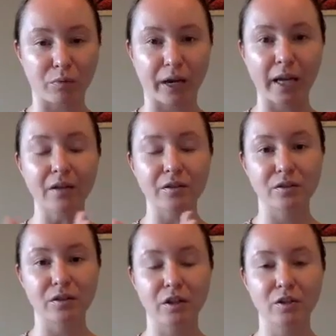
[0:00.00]

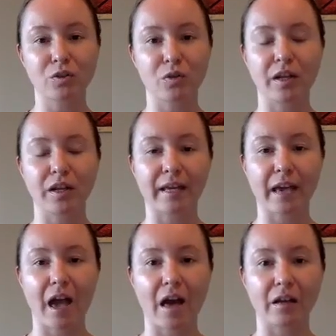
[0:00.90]
breaks so then I
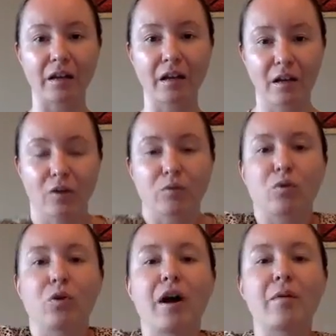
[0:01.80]
can
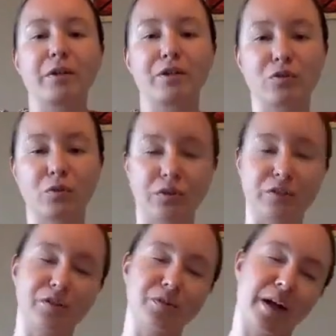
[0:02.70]
roll out my
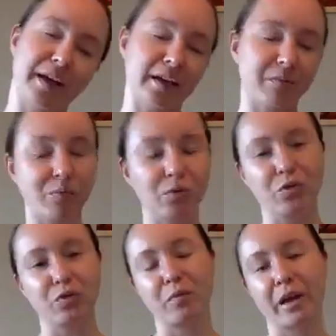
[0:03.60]
shoulders, so I can
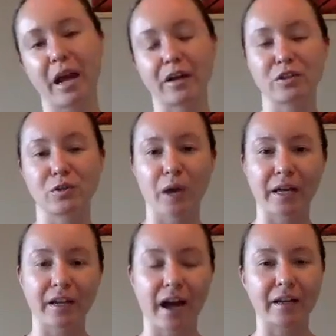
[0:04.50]
move my neck, so I
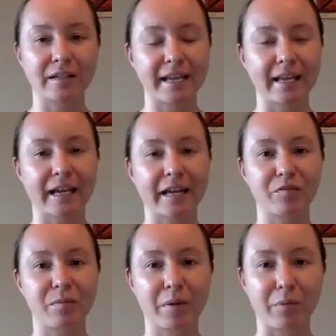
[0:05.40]
can kind of take care
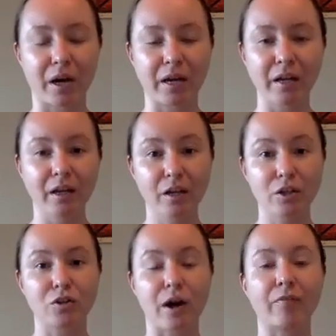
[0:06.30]
of my body
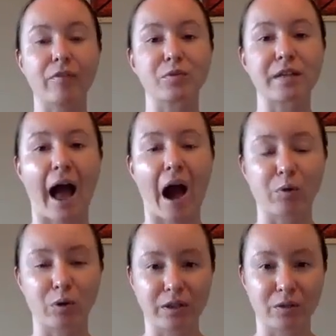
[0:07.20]
to have those
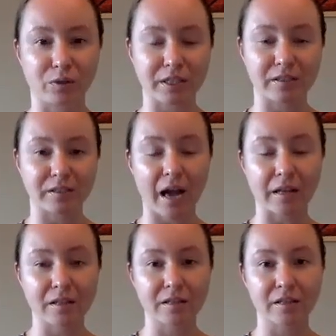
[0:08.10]
hourly
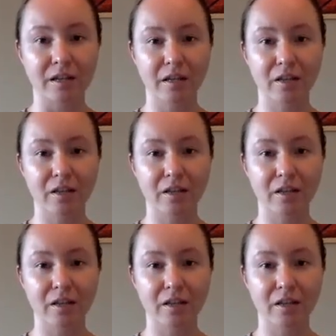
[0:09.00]
resets. So to